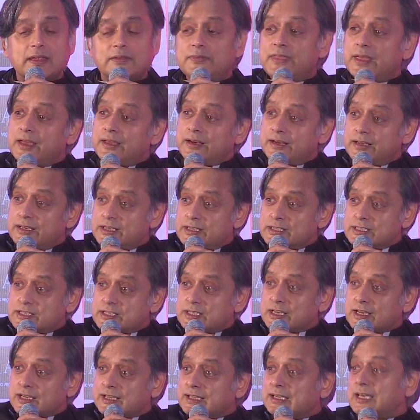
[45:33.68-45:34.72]
There
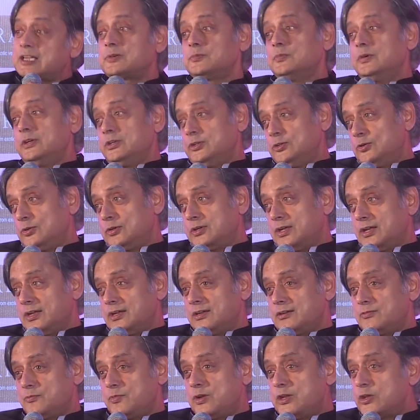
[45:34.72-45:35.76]
is Karma Yoga,
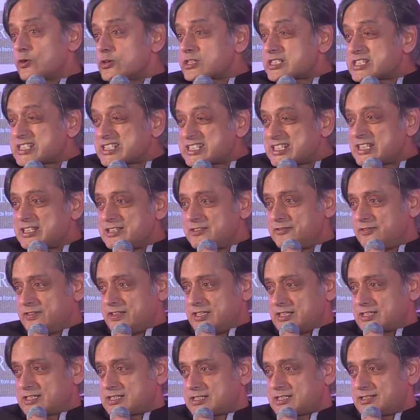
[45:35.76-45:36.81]
where your
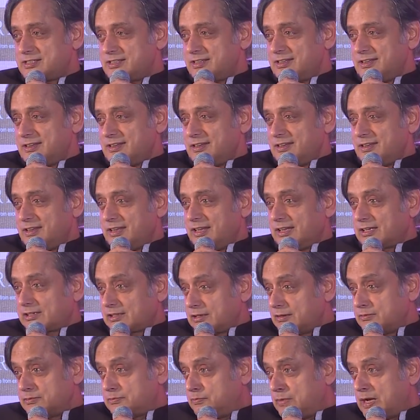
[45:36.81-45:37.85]
service,
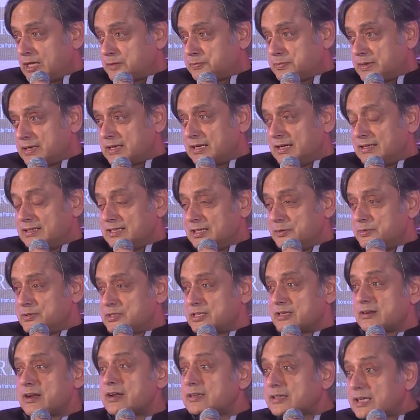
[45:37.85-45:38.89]
Mahatma Gandhi was
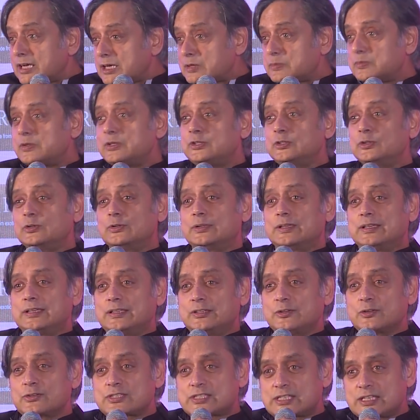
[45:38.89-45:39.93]
a great Karma Yogi,
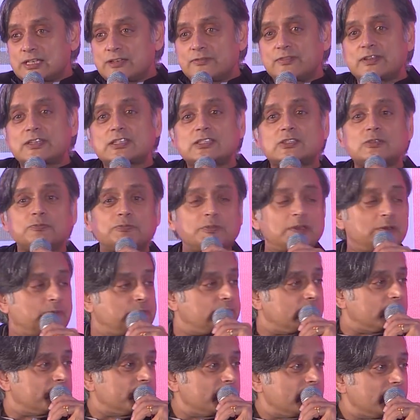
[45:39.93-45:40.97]
your service to
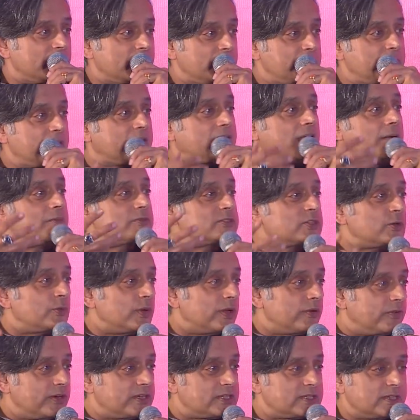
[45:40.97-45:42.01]
people becomes your
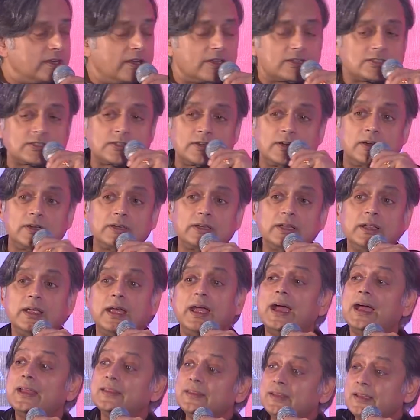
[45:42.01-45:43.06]
way of reaching out to God.
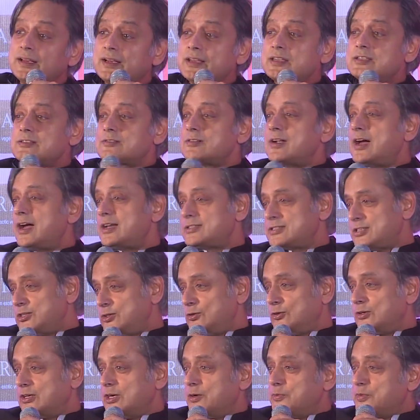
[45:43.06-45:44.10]
And there is Raja
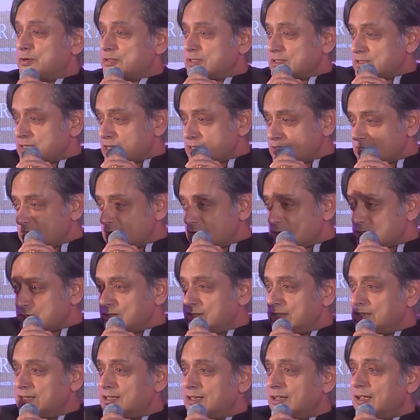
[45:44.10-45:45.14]
Yoga, which is
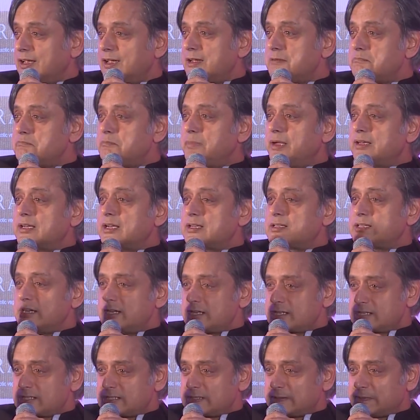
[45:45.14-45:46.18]
essentially
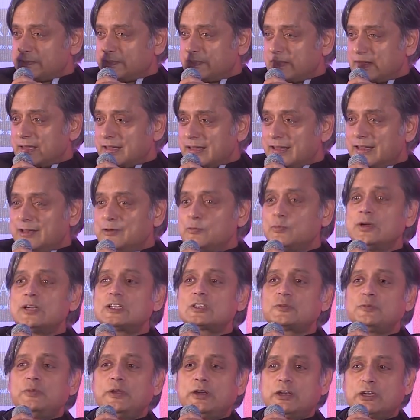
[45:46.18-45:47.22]
meditation, inward
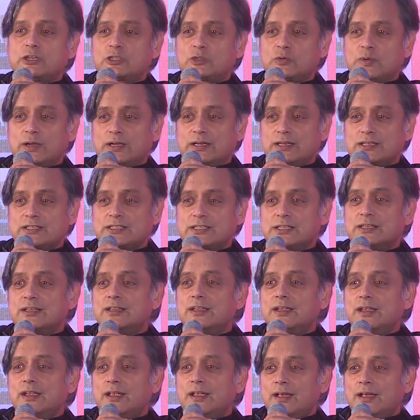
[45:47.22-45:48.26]
spirituality.
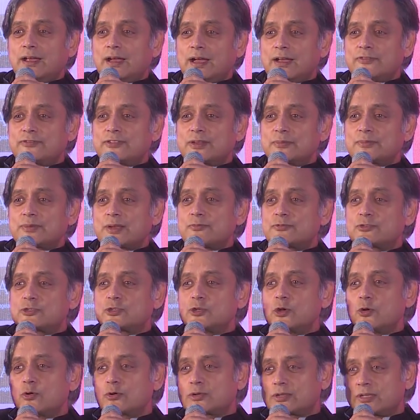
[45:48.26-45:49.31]
I've sometimes
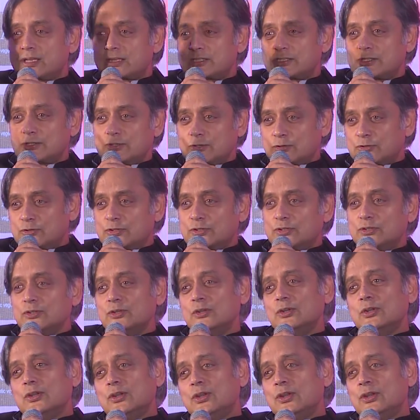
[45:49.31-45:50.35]
joked that,
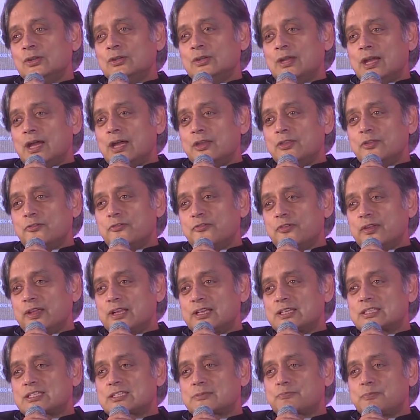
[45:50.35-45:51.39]
in other
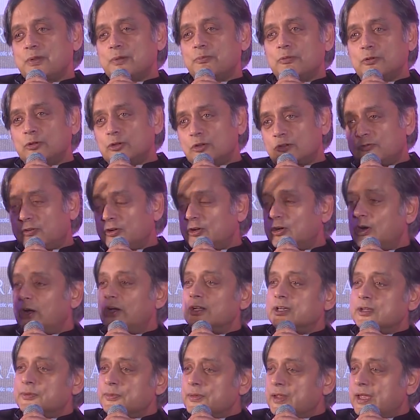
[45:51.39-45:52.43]
faiths, people look for
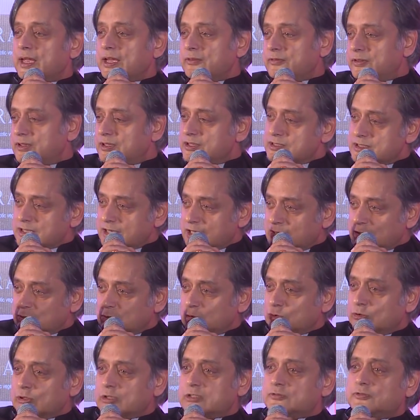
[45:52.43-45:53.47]
God in the heavens, the
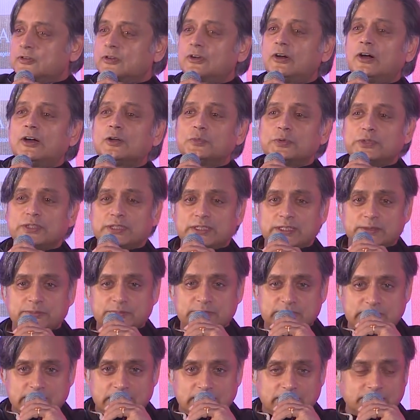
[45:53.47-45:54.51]
Hindu looks for God within
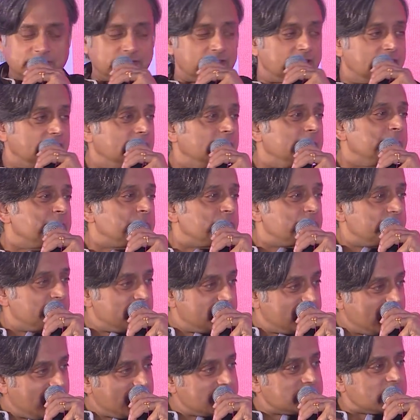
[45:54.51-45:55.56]
himself.
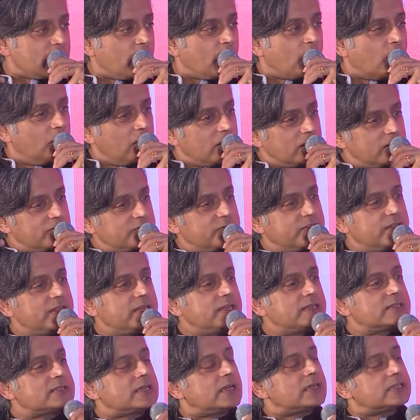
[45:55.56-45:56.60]
But all of
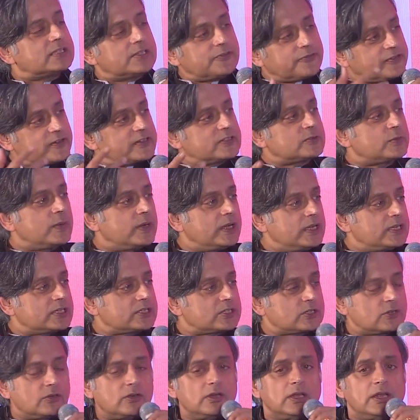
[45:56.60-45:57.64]
these are different ways.
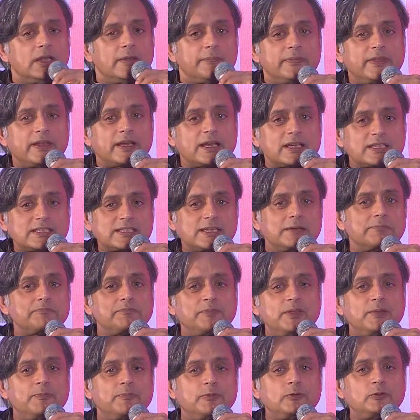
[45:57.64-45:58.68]
So there are some
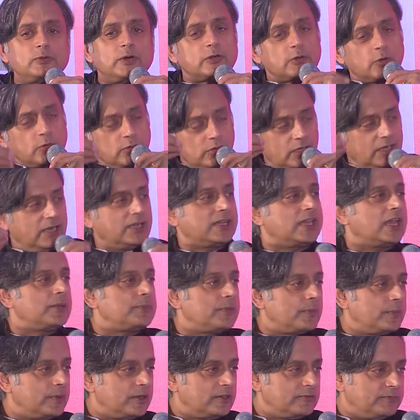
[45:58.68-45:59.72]
people who are only
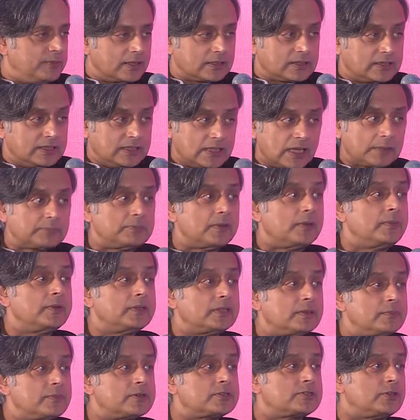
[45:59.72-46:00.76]
capable of bhakti. That may be
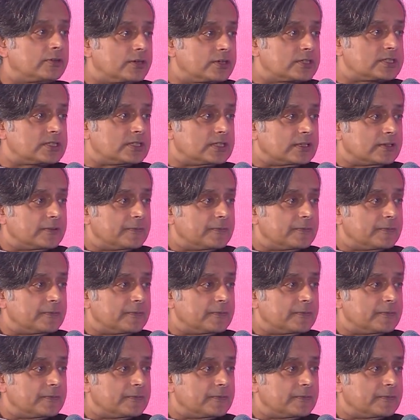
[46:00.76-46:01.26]
the majority.